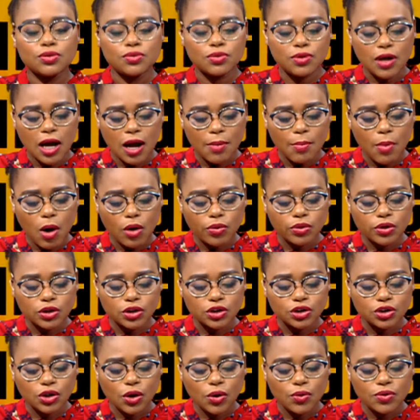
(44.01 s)
to come on
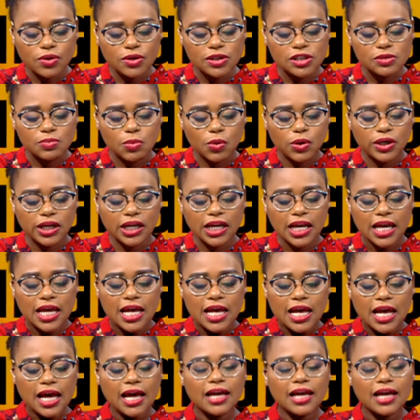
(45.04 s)
the show this morning.